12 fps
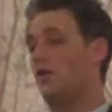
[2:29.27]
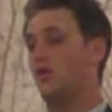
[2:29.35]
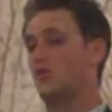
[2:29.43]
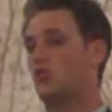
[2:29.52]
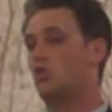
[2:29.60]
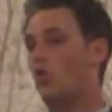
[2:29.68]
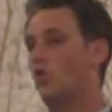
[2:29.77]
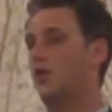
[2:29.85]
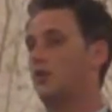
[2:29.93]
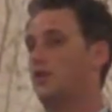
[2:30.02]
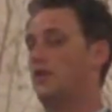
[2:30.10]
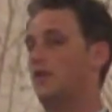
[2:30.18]

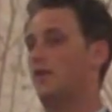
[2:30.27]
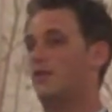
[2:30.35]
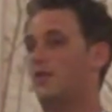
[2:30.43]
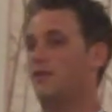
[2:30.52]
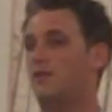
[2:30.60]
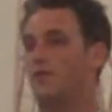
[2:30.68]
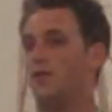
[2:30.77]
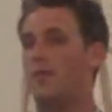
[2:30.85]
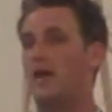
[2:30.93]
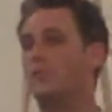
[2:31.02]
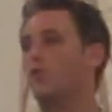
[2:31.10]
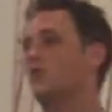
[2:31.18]
Historically, the
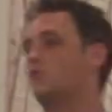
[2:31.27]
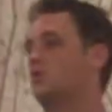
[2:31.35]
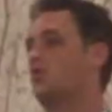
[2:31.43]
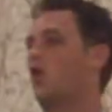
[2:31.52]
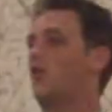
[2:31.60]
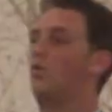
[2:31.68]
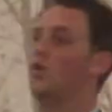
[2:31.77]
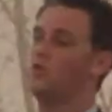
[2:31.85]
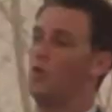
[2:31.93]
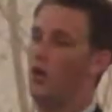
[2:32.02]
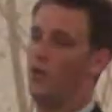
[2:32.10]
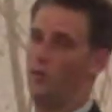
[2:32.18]
pain points we saw are the ones
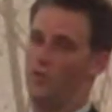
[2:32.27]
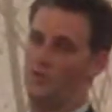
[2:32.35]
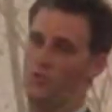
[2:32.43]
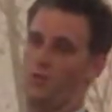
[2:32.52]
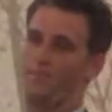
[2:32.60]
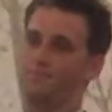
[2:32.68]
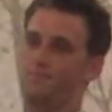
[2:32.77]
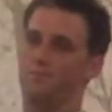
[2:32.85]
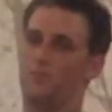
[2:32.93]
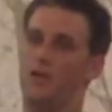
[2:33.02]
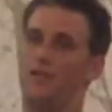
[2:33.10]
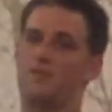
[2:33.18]
we all know in this room.
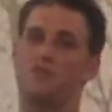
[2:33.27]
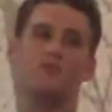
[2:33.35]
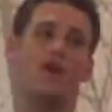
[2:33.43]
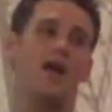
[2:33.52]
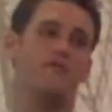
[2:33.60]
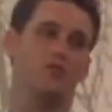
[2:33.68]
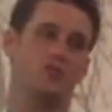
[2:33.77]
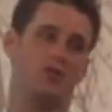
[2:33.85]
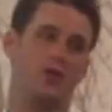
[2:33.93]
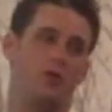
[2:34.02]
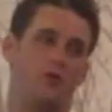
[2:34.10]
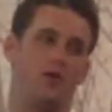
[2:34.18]
Right? This is 5 years
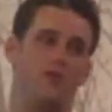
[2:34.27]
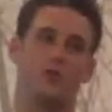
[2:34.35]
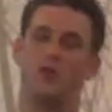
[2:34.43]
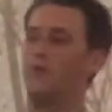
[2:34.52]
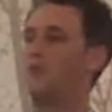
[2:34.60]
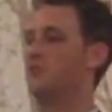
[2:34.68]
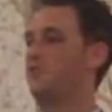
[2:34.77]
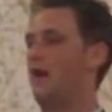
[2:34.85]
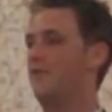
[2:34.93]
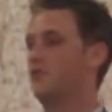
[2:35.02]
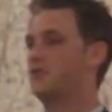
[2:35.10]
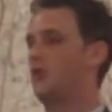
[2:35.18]
ago. Everybody remembers
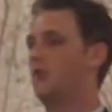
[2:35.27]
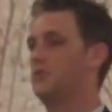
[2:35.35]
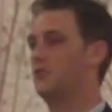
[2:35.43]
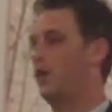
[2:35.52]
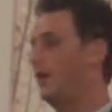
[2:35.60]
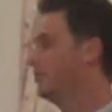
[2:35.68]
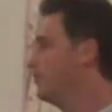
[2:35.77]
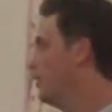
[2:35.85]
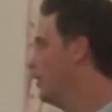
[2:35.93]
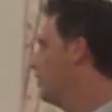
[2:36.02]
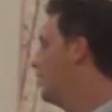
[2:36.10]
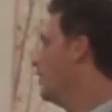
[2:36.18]
5 years ago. It was great.
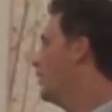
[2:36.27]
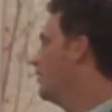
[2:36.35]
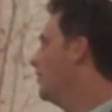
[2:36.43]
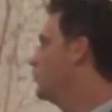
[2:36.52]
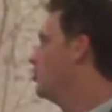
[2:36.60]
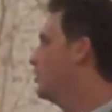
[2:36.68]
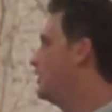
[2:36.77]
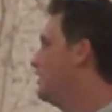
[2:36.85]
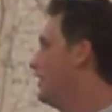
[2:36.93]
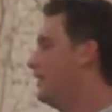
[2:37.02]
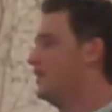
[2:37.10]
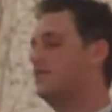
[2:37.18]
Too many
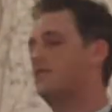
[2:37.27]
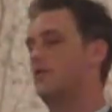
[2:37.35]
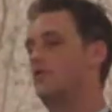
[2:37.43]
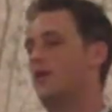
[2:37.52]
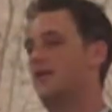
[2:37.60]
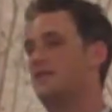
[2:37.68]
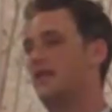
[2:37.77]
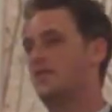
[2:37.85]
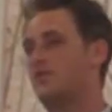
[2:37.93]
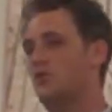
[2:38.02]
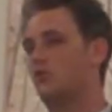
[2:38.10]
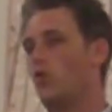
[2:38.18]
tickets, you had
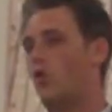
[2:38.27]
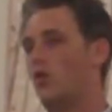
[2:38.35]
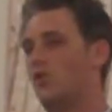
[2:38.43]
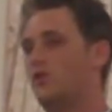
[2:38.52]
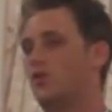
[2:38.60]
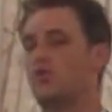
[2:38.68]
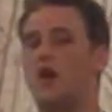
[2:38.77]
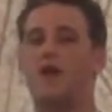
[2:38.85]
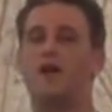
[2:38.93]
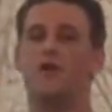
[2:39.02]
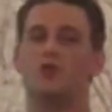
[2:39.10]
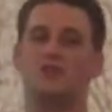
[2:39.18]
tickets in drawers, you were trying
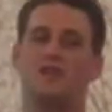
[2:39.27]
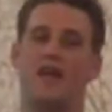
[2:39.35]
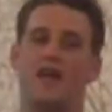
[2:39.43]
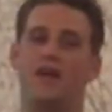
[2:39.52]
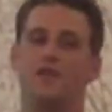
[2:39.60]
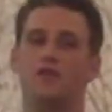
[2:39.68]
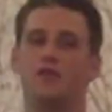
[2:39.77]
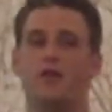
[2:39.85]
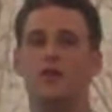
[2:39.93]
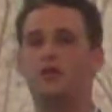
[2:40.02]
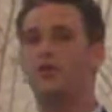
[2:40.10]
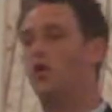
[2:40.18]
to understand,
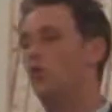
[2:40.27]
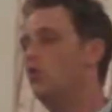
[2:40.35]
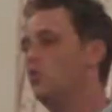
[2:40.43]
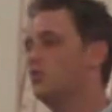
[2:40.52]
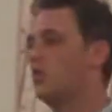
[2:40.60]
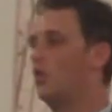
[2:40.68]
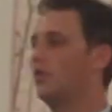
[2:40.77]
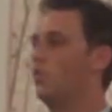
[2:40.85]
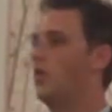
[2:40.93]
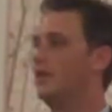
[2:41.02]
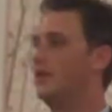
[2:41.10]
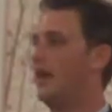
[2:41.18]
you know, who was going to
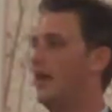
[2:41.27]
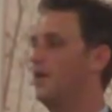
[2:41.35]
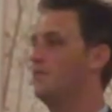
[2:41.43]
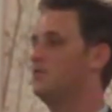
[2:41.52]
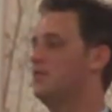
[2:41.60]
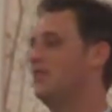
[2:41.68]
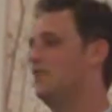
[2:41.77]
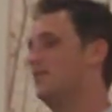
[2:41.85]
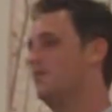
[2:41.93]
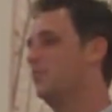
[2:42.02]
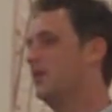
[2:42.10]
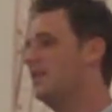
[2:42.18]
what games,
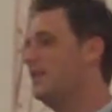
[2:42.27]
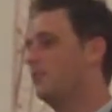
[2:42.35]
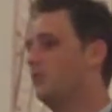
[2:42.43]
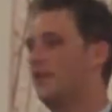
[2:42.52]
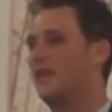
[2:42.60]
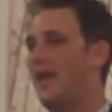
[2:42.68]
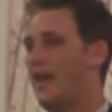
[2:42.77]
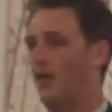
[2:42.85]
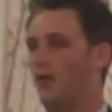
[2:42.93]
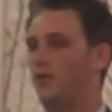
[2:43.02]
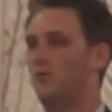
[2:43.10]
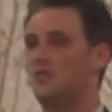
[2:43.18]
but you didn't really
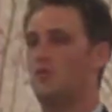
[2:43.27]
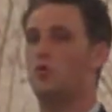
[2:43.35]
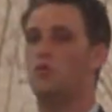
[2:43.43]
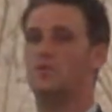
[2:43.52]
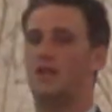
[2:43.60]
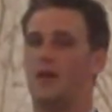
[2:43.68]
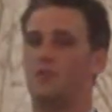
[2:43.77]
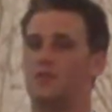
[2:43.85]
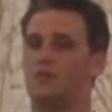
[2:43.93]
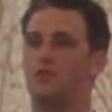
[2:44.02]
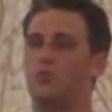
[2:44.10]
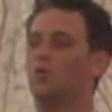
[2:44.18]
care. It was the boom
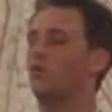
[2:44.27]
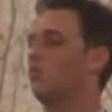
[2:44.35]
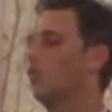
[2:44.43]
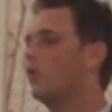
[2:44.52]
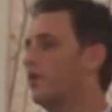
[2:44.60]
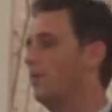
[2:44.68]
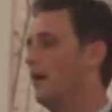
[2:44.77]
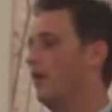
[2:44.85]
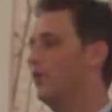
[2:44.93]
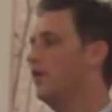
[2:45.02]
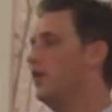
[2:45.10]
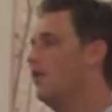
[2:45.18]
times. You weren't worried
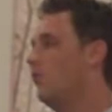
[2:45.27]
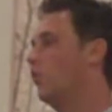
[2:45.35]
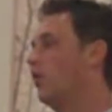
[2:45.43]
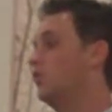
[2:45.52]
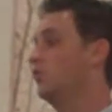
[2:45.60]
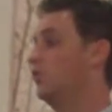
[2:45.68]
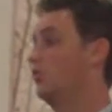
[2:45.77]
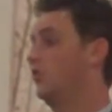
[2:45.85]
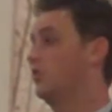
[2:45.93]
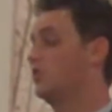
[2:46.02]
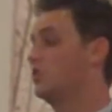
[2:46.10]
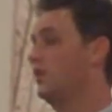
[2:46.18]
about what you were doing
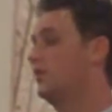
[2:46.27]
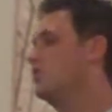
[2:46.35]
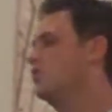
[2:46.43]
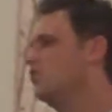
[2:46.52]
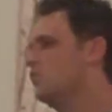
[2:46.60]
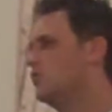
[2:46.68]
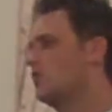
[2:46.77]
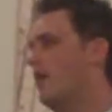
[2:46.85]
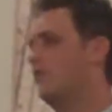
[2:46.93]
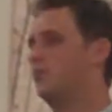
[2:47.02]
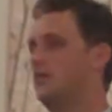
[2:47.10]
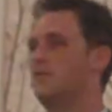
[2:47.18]
with your suite. You knew it was
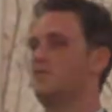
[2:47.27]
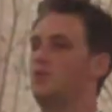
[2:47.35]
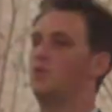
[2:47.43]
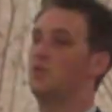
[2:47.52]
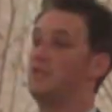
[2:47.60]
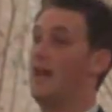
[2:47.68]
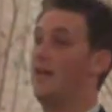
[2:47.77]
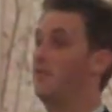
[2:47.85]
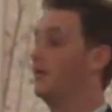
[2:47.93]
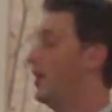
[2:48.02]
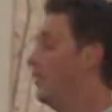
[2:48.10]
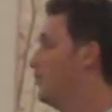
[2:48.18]
driving business and you were
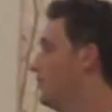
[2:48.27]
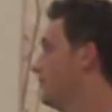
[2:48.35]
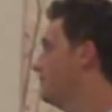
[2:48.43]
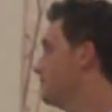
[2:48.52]
staffing up.